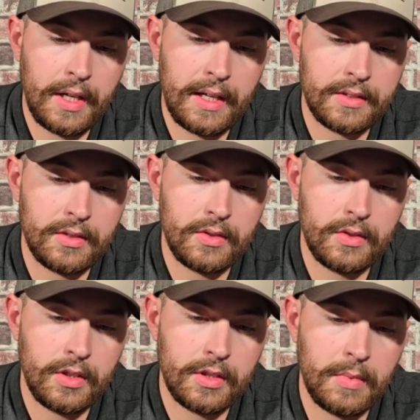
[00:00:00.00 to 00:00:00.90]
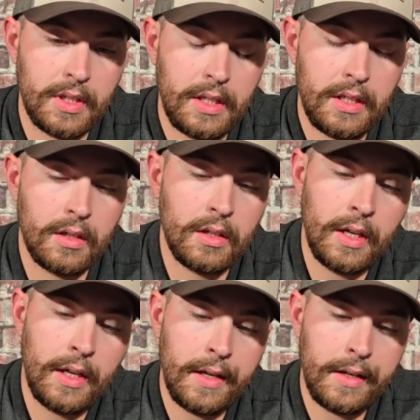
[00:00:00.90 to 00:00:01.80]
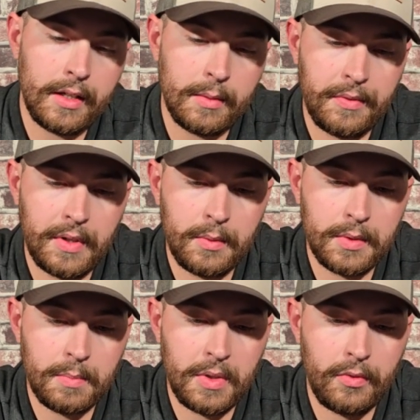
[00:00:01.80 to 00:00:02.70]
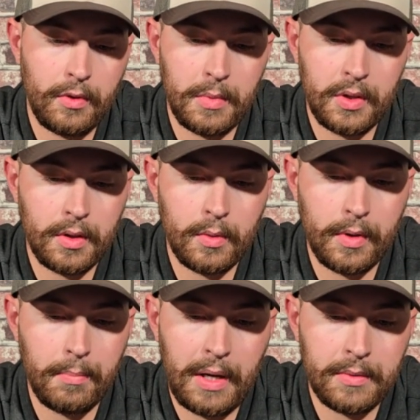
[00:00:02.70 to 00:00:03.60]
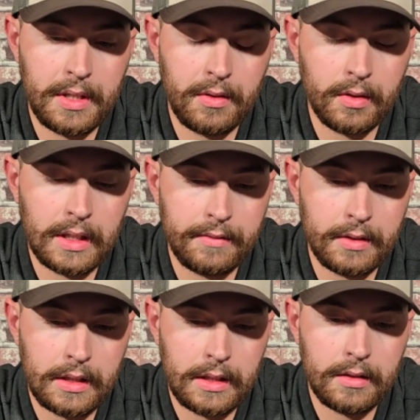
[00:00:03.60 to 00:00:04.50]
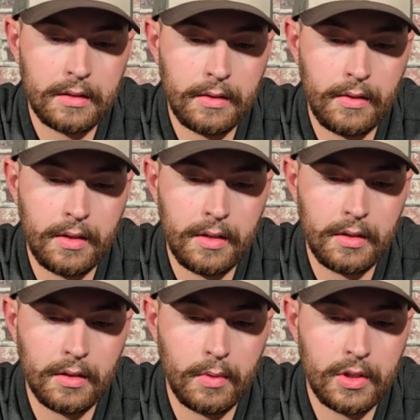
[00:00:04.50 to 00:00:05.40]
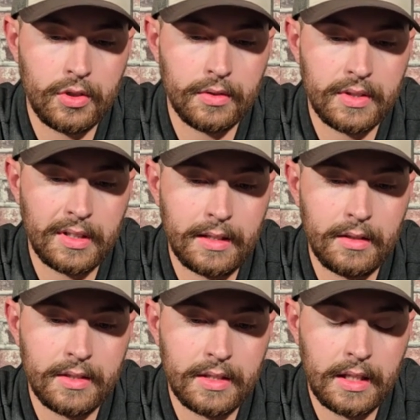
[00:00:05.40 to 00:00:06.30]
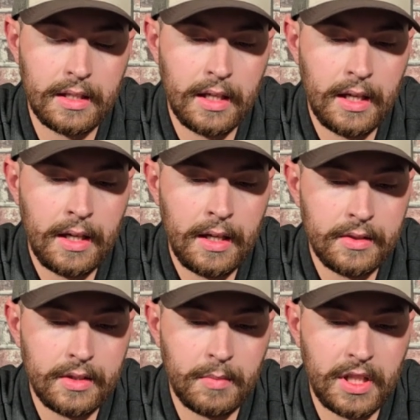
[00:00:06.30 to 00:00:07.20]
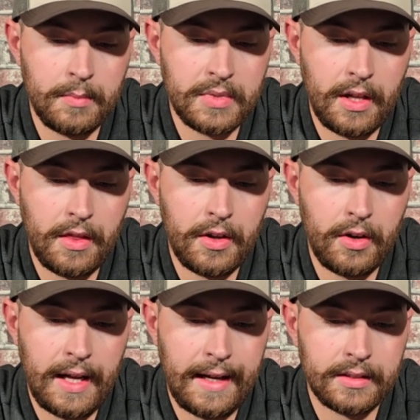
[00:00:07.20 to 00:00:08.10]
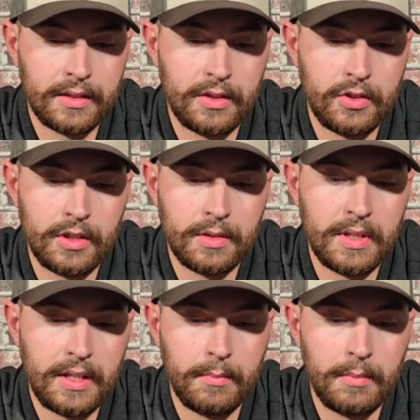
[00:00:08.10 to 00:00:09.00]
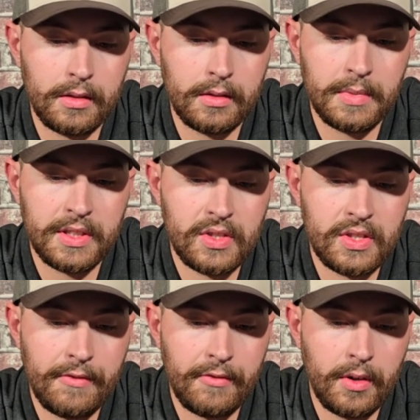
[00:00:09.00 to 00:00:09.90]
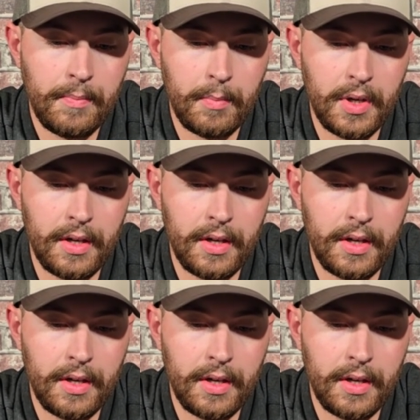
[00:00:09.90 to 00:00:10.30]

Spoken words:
third axis adjustment here. If anyone's been familiar with mounting or leveling the original slider sight, sometimes that third axis adjustment can be a little bit stiffer,